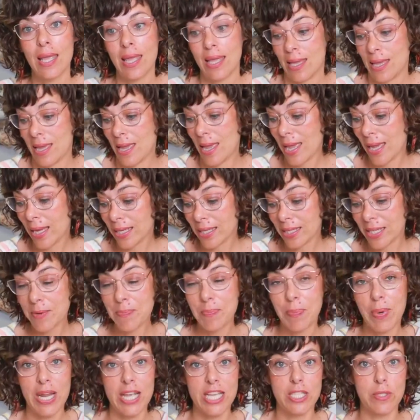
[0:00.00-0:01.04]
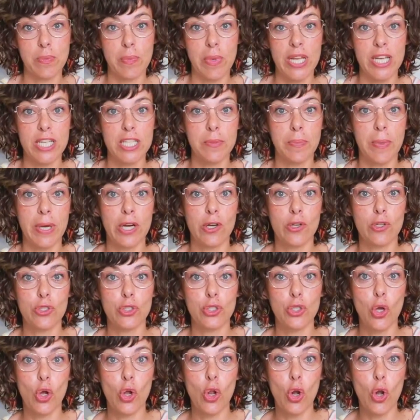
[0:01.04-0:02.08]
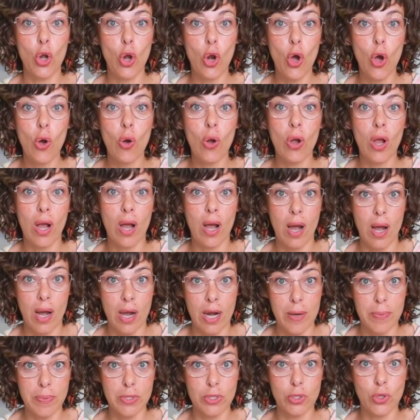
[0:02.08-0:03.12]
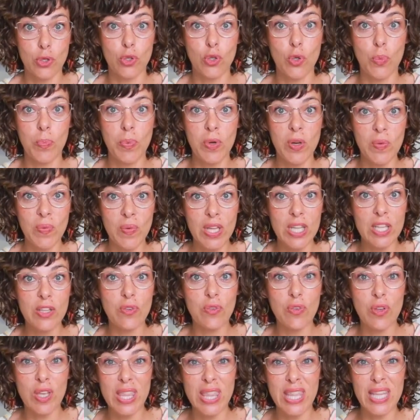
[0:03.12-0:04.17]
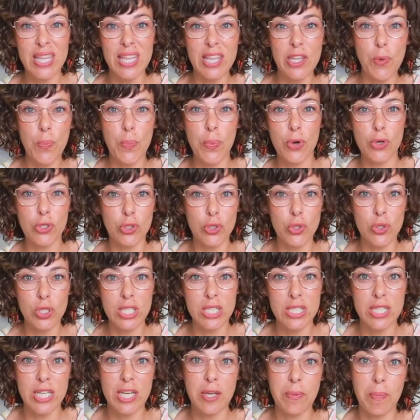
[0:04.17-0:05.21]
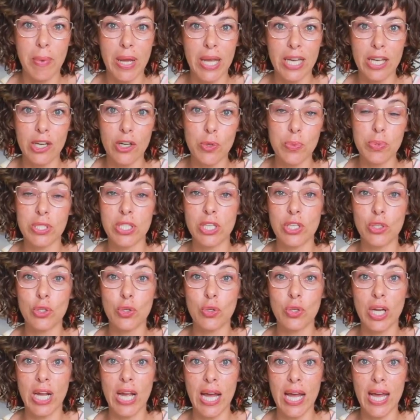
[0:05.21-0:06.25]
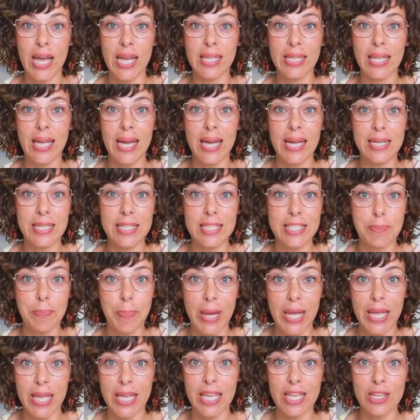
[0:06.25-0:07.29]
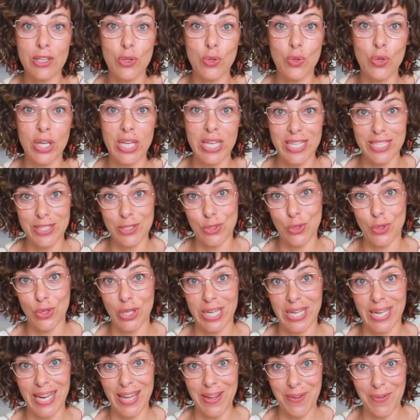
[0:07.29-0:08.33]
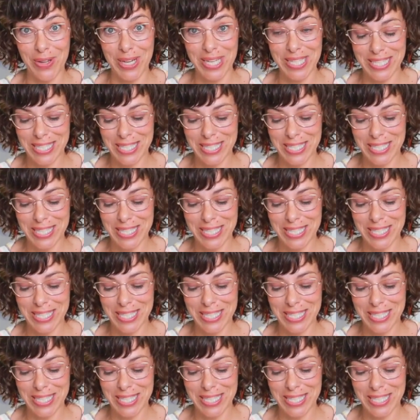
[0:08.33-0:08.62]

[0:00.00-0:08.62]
egg replacements, but also low carb, so you prevent feeding the opportunistic microbes in your gut and spiking your insulin levels.